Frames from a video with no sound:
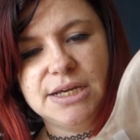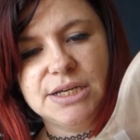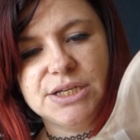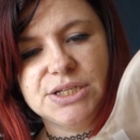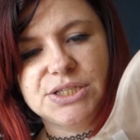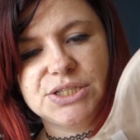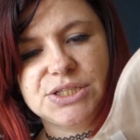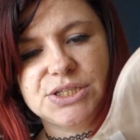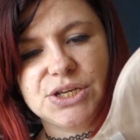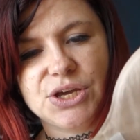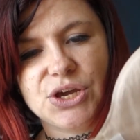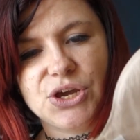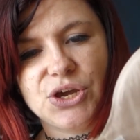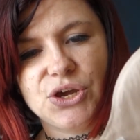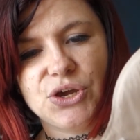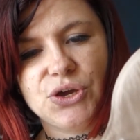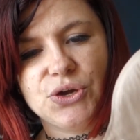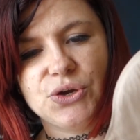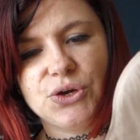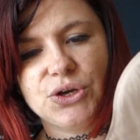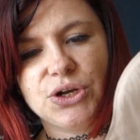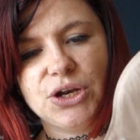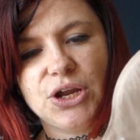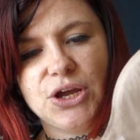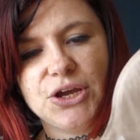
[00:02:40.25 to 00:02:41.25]

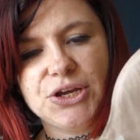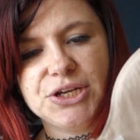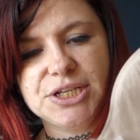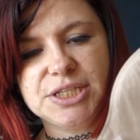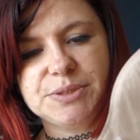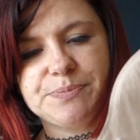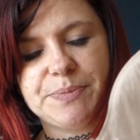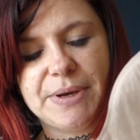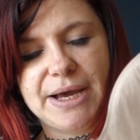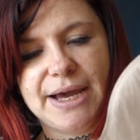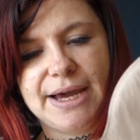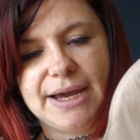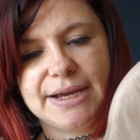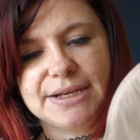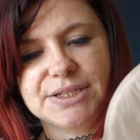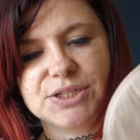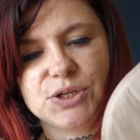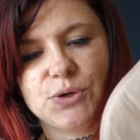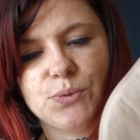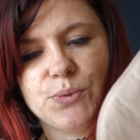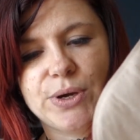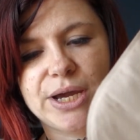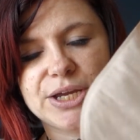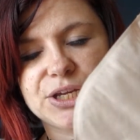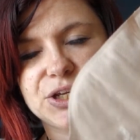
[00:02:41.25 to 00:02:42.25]
So closed bags
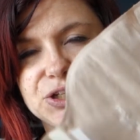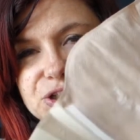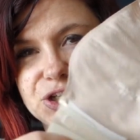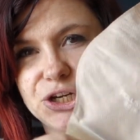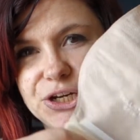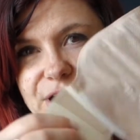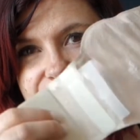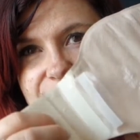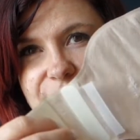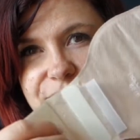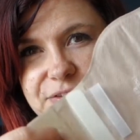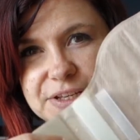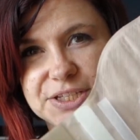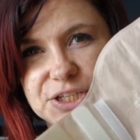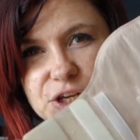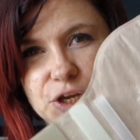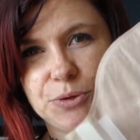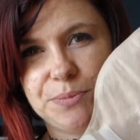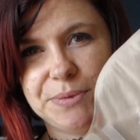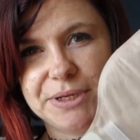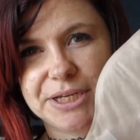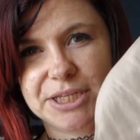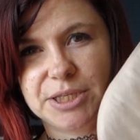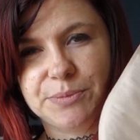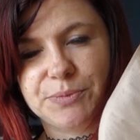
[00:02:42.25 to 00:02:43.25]
are where you don't have this
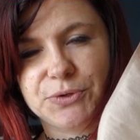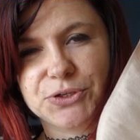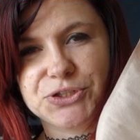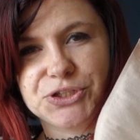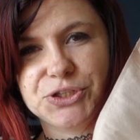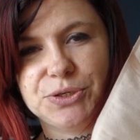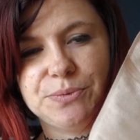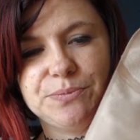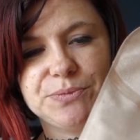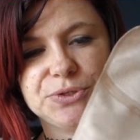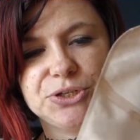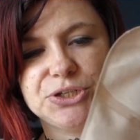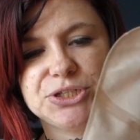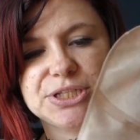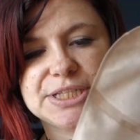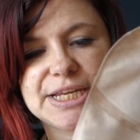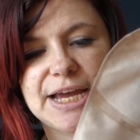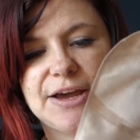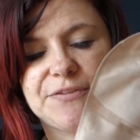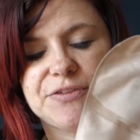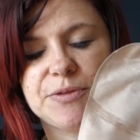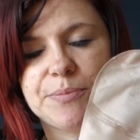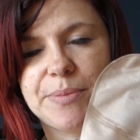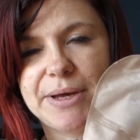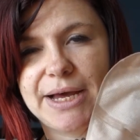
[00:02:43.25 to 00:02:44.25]
opening at the bottom, you just
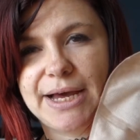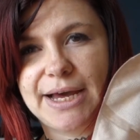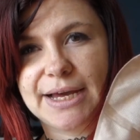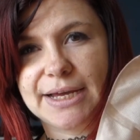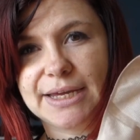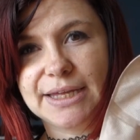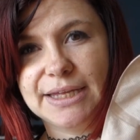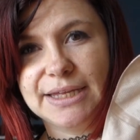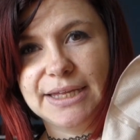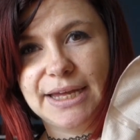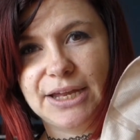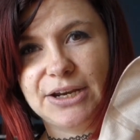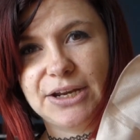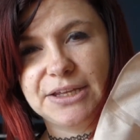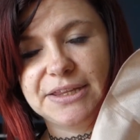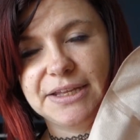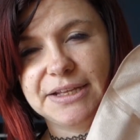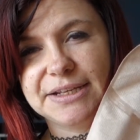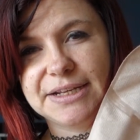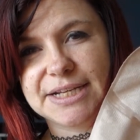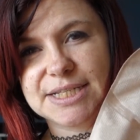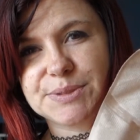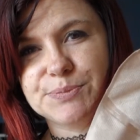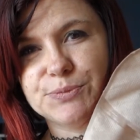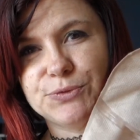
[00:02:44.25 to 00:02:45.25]
have the bag, and I think
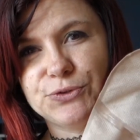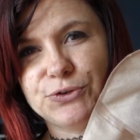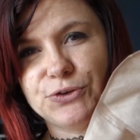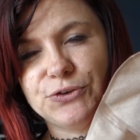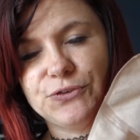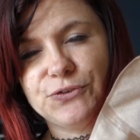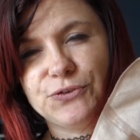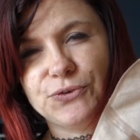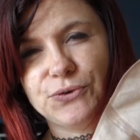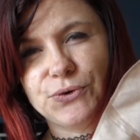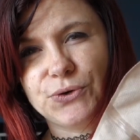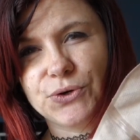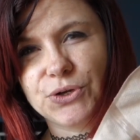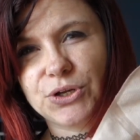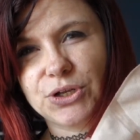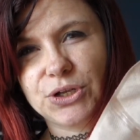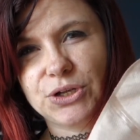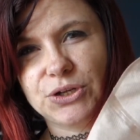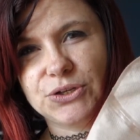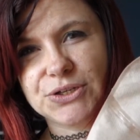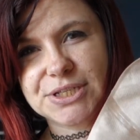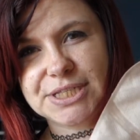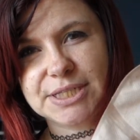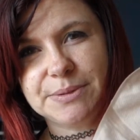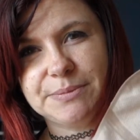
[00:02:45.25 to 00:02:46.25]
that's more for
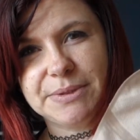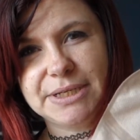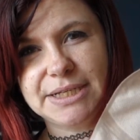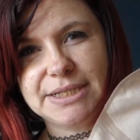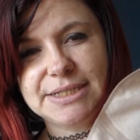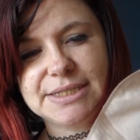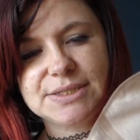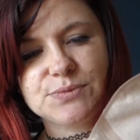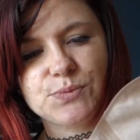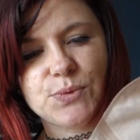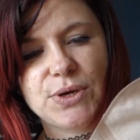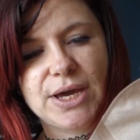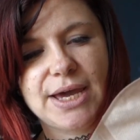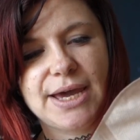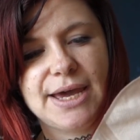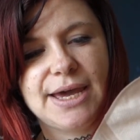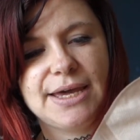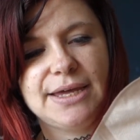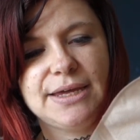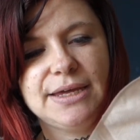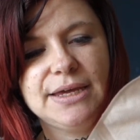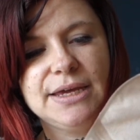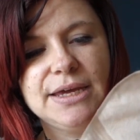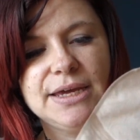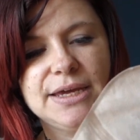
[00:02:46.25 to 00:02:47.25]
colostomies,
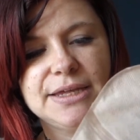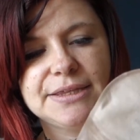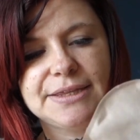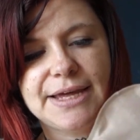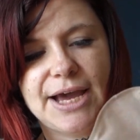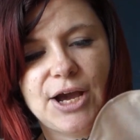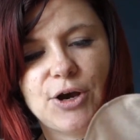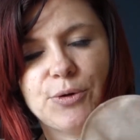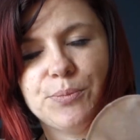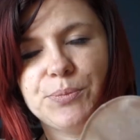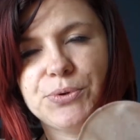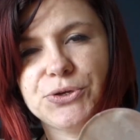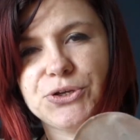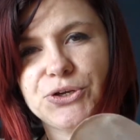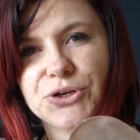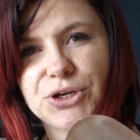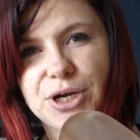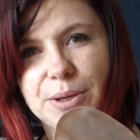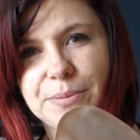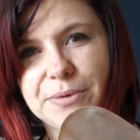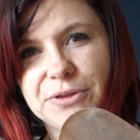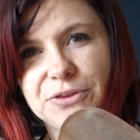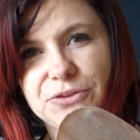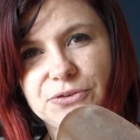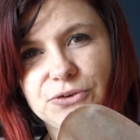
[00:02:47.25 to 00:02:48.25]
where the output you're
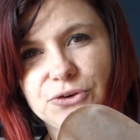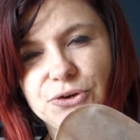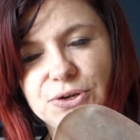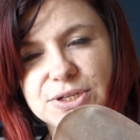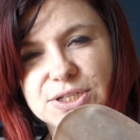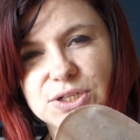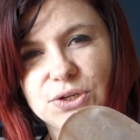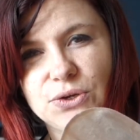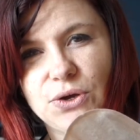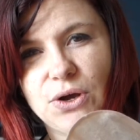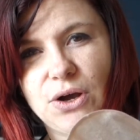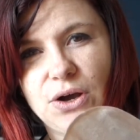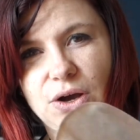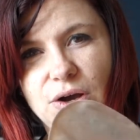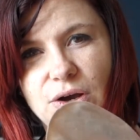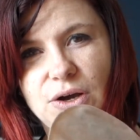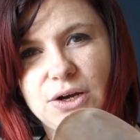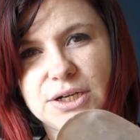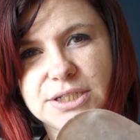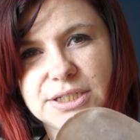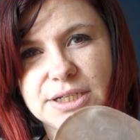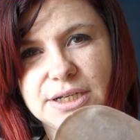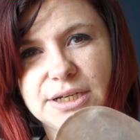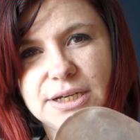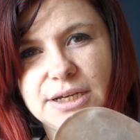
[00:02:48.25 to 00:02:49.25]
coming through is a lot
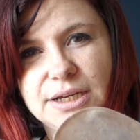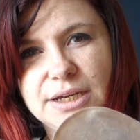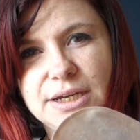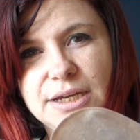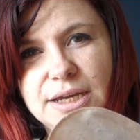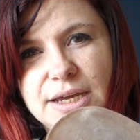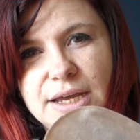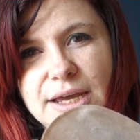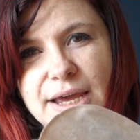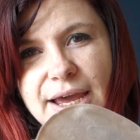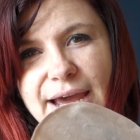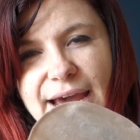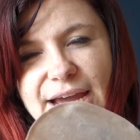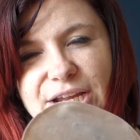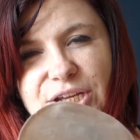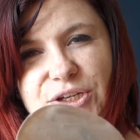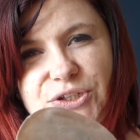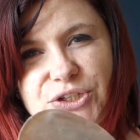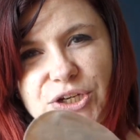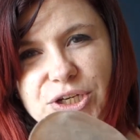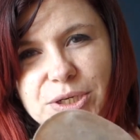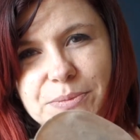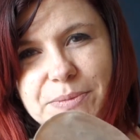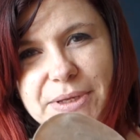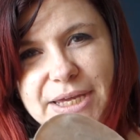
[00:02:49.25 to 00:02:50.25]
harder and you'd
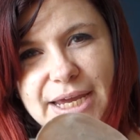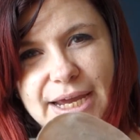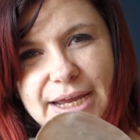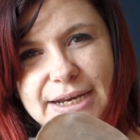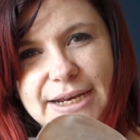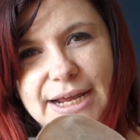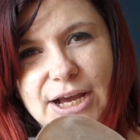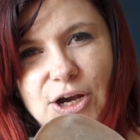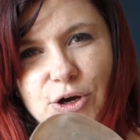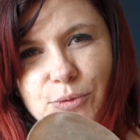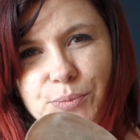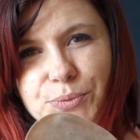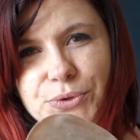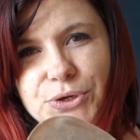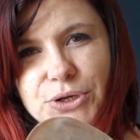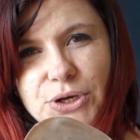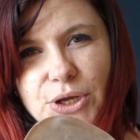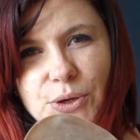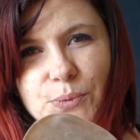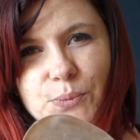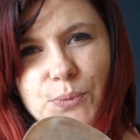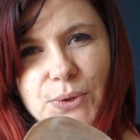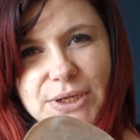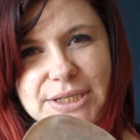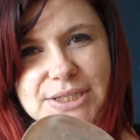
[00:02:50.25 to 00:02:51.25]
only be getting output
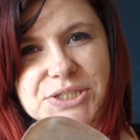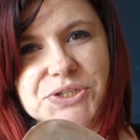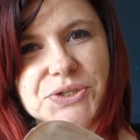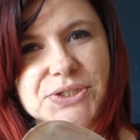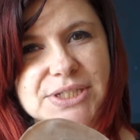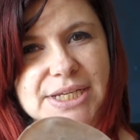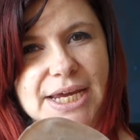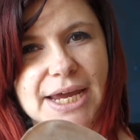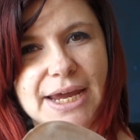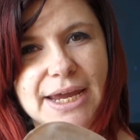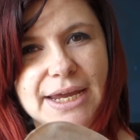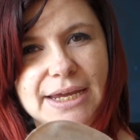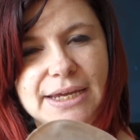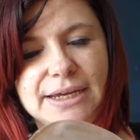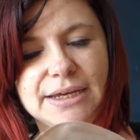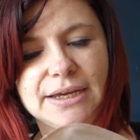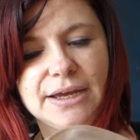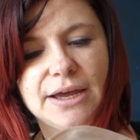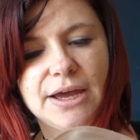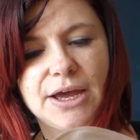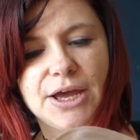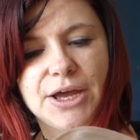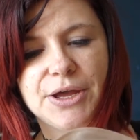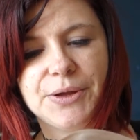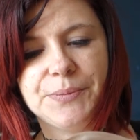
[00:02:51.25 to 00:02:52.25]
like once a day
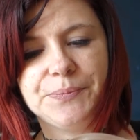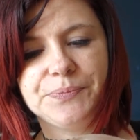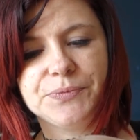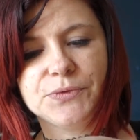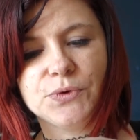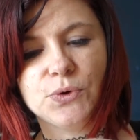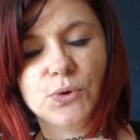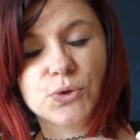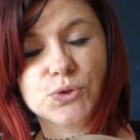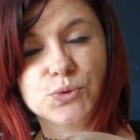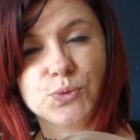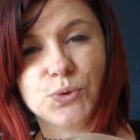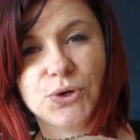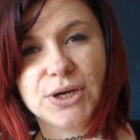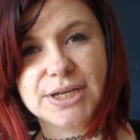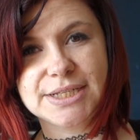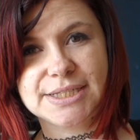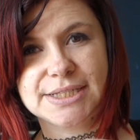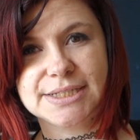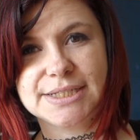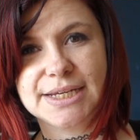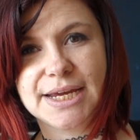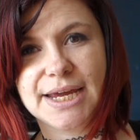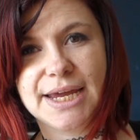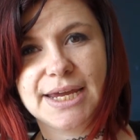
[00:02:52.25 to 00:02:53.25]
or twice
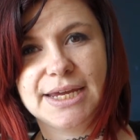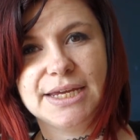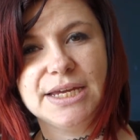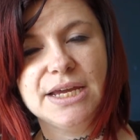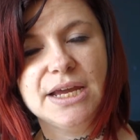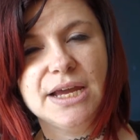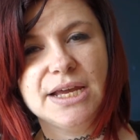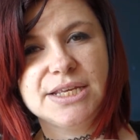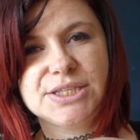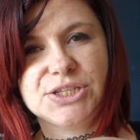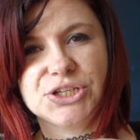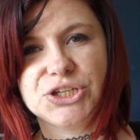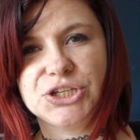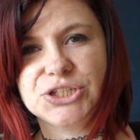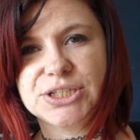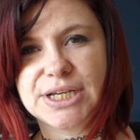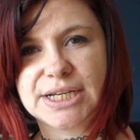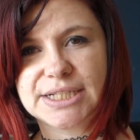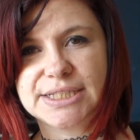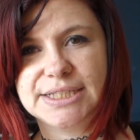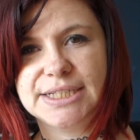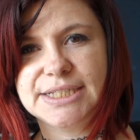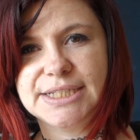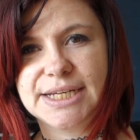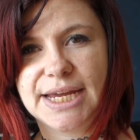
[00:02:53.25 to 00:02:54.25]
a day, so you'd
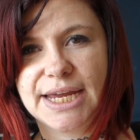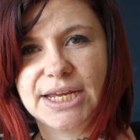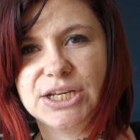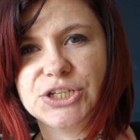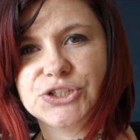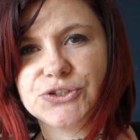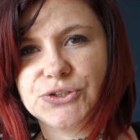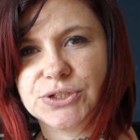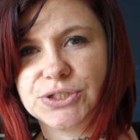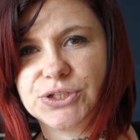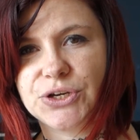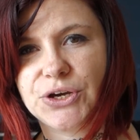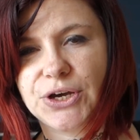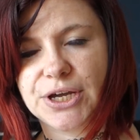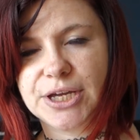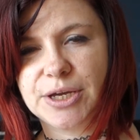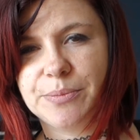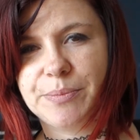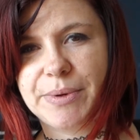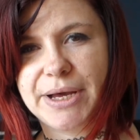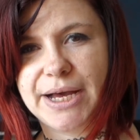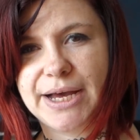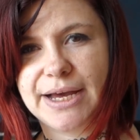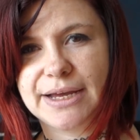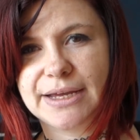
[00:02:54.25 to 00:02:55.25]
actually change your entire
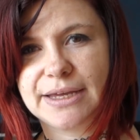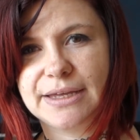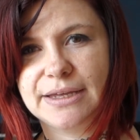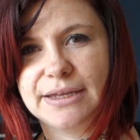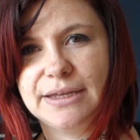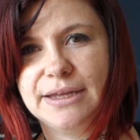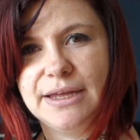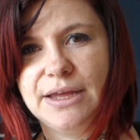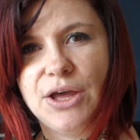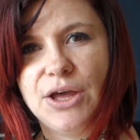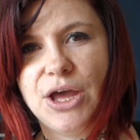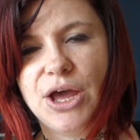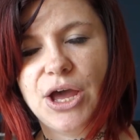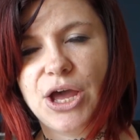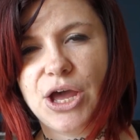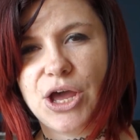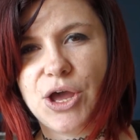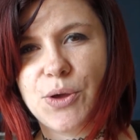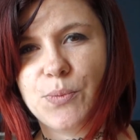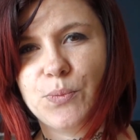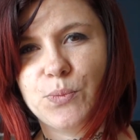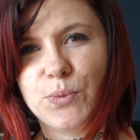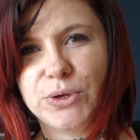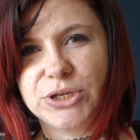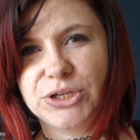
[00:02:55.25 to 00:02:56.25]
bag
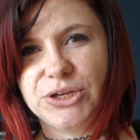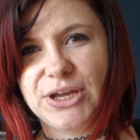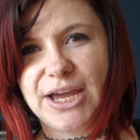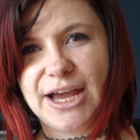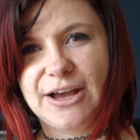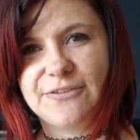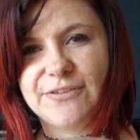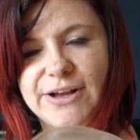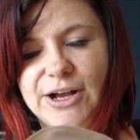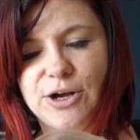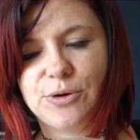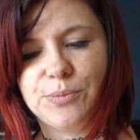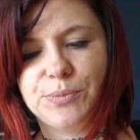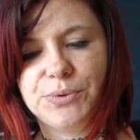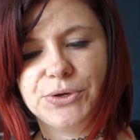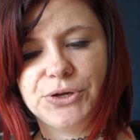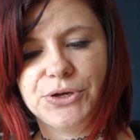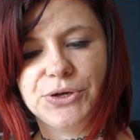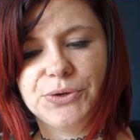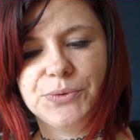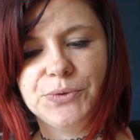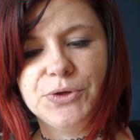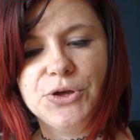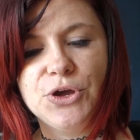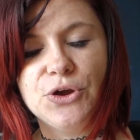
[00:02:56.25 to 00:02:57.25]
when you have output.